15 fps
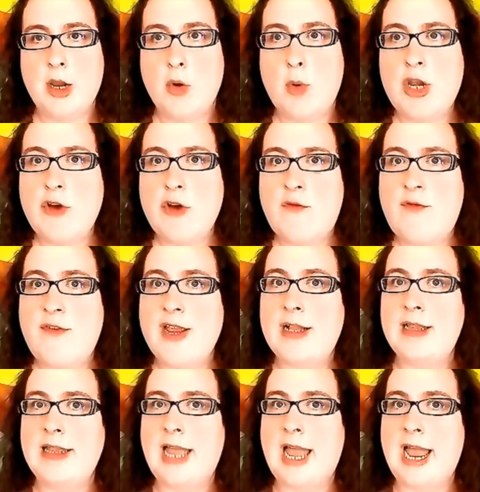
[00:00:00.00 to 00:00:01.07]
When you feel
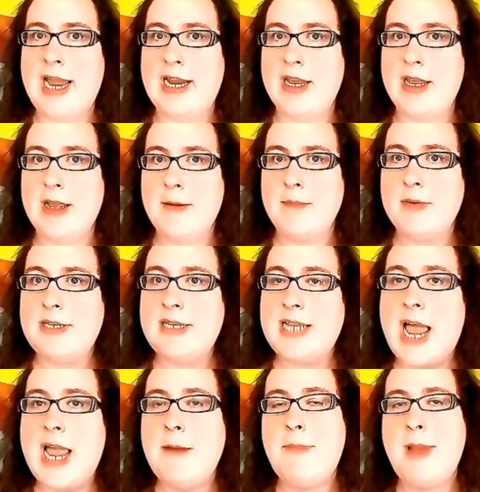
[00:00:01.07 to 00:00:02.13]
like
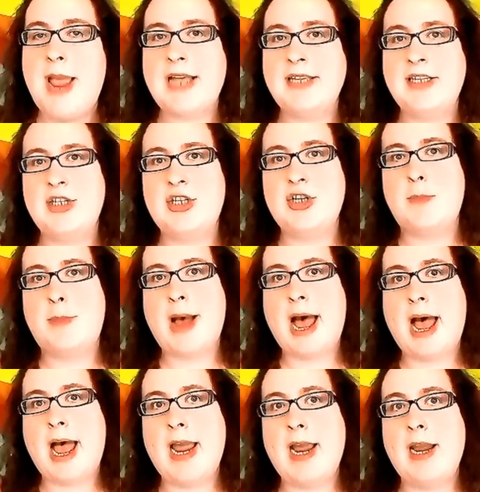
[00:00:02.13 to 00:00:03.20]
time passes you
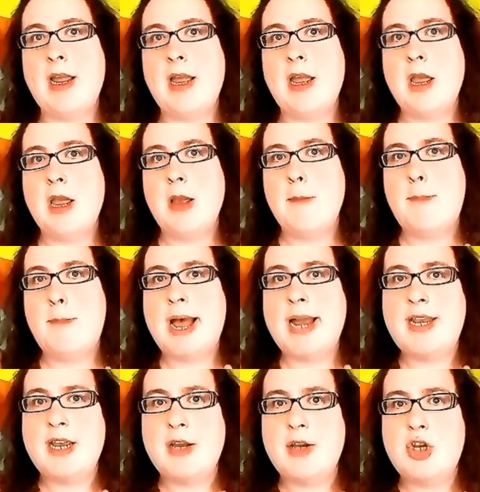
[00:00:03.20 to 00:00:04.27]
by,
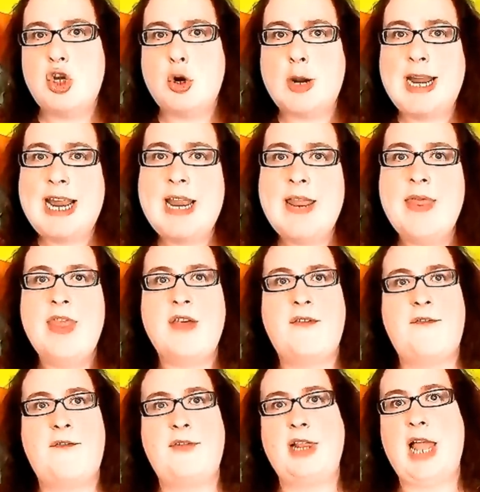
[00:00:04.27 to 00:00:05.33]
but you're in the
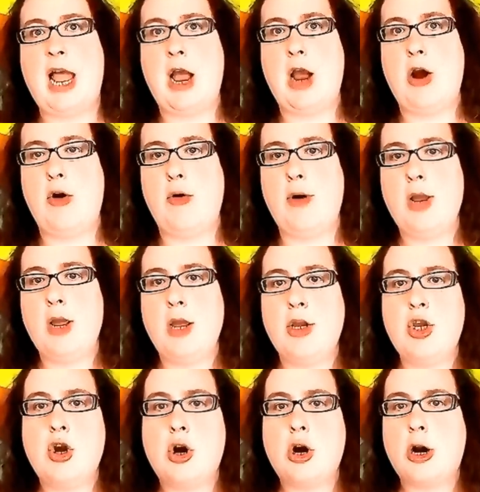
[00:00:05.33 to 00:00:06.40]
flow.
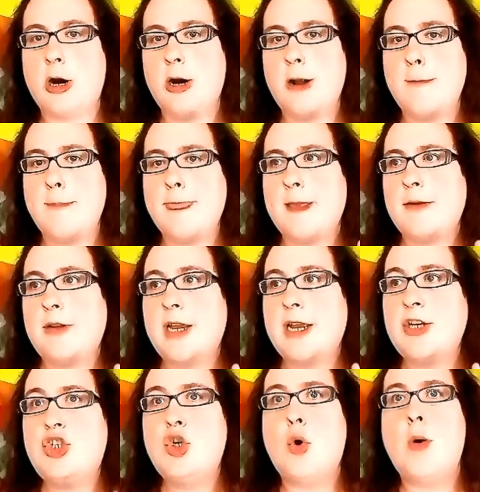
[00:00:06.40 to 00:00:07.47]
You're
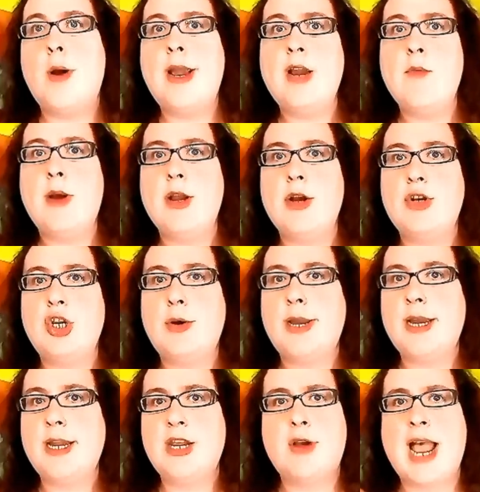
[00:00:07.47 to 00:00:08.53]
enjoying what you're
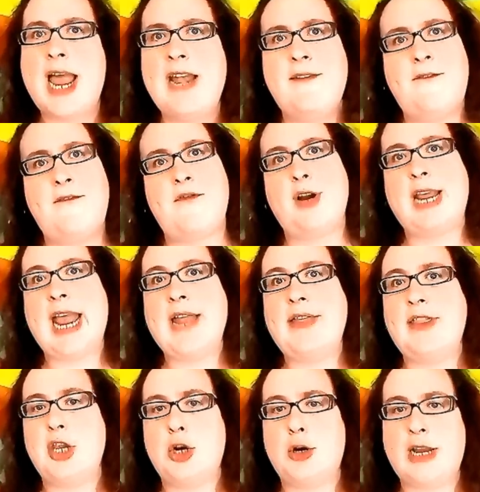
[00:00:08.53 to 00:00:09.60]
doing. You kind of forget
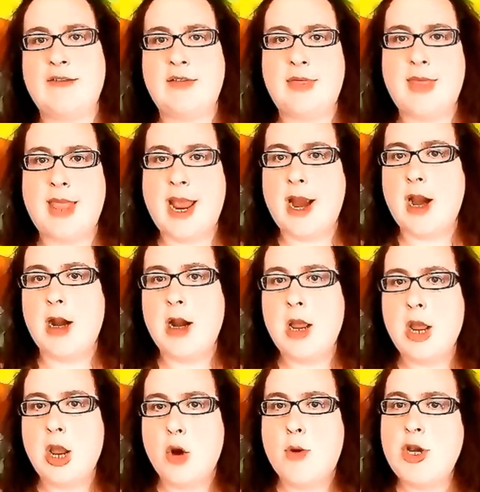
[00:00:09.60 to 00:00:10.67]
that you're even there.
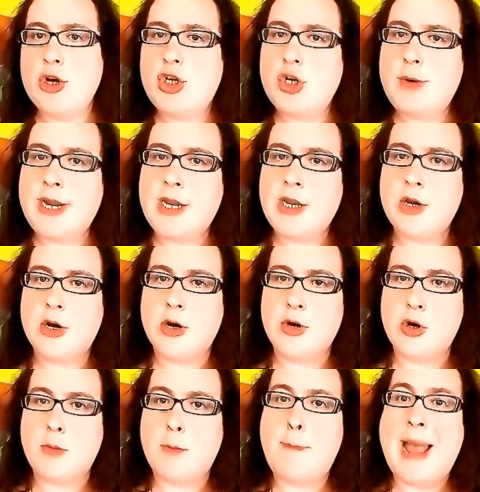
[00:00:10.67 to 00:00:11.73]
When you're doing
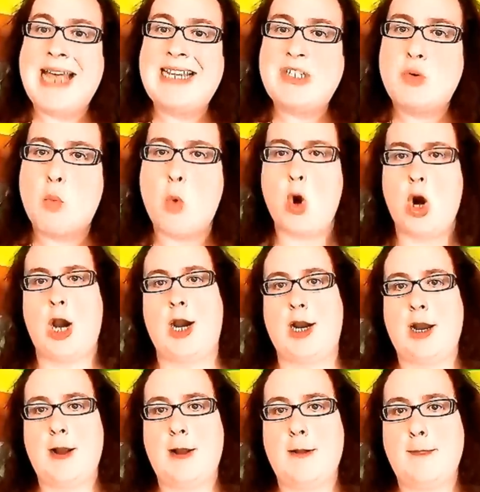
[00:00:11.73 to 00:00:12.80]
your best
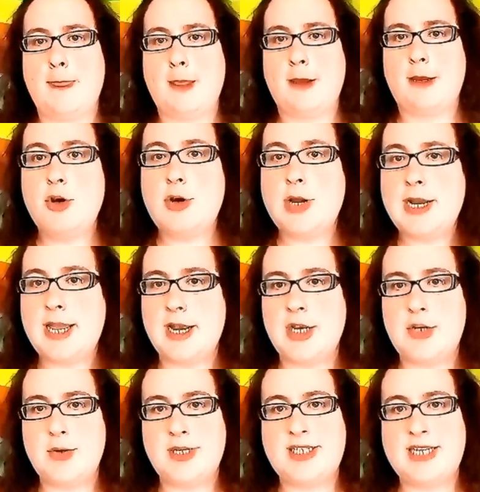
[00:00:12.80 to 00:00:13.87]
work, you can get
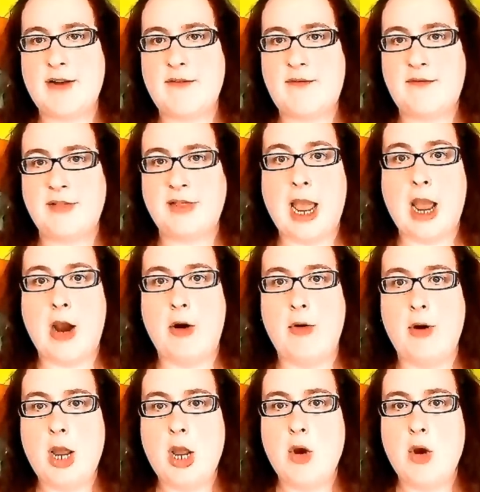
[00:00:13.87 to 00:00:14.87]
into a state of flow.